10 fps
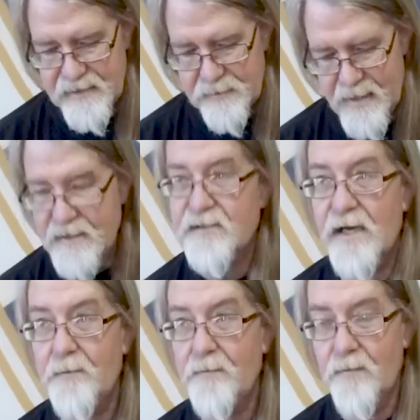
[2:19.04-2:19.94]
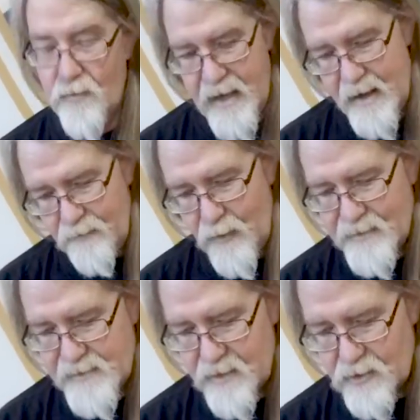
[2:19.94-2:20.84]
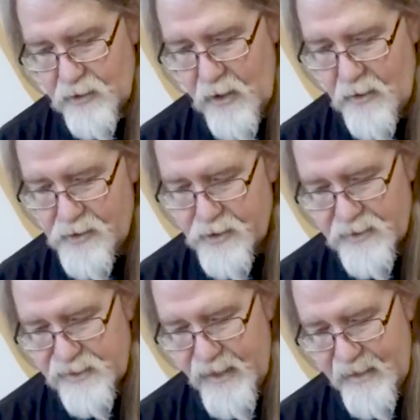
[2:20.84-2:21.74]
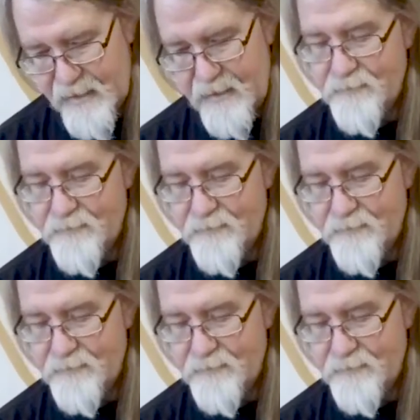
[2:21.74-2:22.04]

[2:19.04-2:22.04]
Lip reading: threads up. We have ones that are larger slightly,